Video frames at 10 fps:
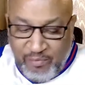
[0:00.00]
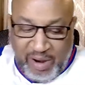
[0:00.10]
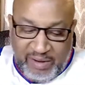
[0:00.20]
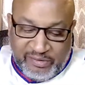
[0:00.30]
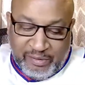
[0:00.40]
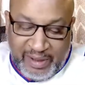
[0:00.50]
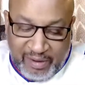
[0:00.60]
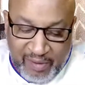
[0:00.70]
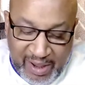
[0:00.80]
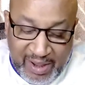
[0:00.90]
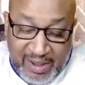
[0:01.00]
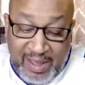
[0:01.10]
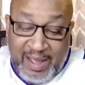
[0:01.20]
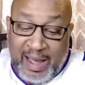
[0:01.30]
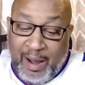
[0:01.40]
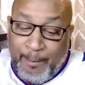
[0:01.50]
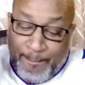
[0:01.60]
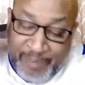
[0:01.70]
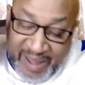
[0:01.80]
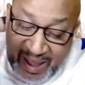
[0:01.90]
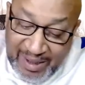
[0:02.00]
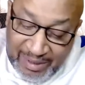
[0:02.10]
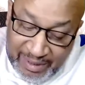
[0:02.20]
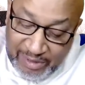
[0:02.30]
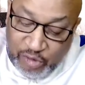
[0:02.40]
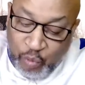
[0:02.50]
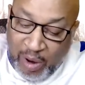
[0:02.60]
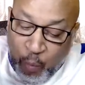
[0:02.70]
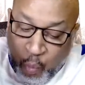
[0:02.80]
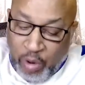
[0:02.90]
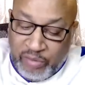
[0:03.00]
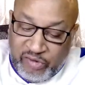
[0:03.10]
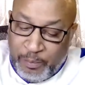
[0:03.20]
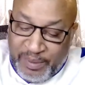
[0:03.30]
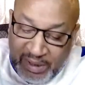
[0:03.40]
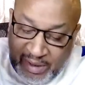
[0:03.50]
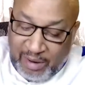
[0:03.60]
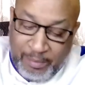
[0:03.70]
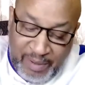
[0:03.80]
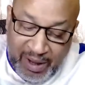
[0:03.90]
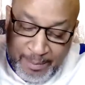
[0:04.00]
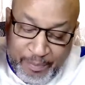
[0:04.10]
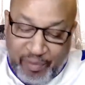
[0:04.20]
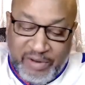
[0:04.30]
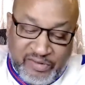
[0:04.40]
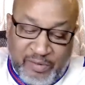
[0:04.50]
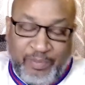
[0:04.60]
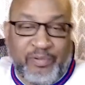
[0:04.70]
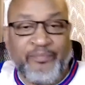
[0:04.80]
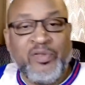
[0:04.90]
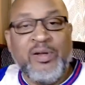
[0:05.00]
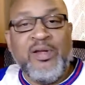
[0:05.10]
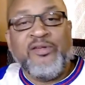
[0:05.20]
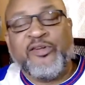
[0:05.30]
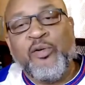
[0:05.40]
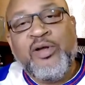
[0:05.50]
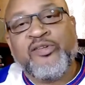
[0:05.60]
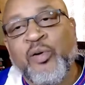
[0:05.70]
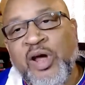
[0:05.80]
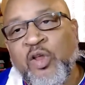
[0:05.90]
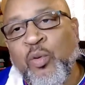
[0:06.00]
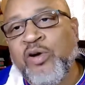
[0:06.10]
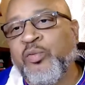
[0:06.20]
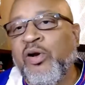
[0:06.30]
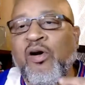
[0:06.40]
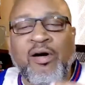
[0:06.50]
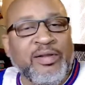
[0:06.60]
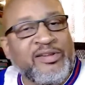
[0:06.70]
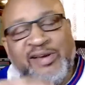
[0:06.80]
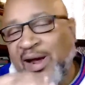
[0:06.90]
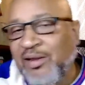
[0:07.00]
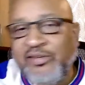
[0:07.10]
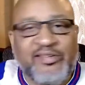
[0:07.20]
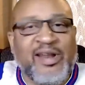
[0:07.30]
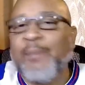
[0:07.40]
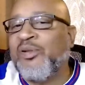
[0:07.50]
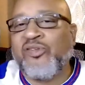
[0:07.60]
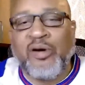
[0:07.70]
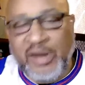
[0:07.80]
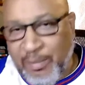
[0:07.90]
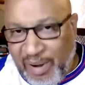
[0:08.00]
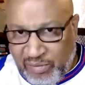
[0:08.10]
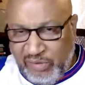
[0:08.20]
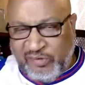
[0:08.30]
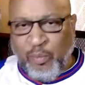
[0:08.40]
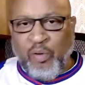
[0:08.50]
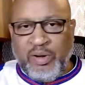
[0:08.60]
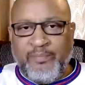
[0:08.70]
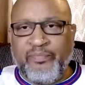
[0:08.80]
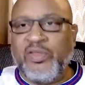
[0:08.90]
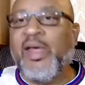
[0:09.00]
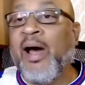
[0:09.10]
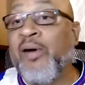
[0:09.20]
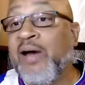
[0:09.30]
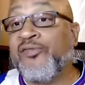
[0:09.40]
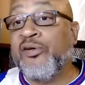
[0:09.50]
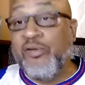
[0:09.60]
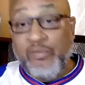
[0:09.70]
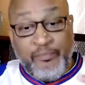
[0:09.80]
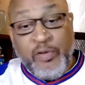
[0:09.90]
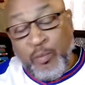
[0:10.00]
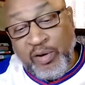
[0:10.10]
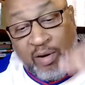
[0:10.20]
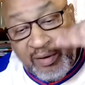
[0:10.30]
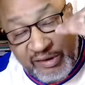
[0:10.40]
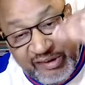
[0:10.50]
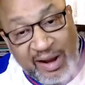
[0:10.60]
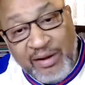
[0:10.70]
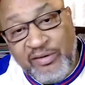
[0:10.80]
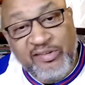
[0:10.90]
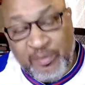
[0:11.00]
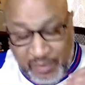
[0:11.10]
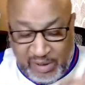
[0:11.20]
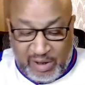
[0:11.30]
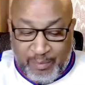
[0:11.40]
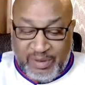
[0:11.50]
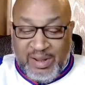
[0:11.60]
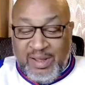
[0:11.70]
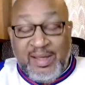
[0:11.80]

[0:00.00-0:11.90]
Right? So letter A, how badly do I want to become a principal? So in other words, with all the challenges that I've been talking about this morning, now afternoon, with all the challenges that have been coming,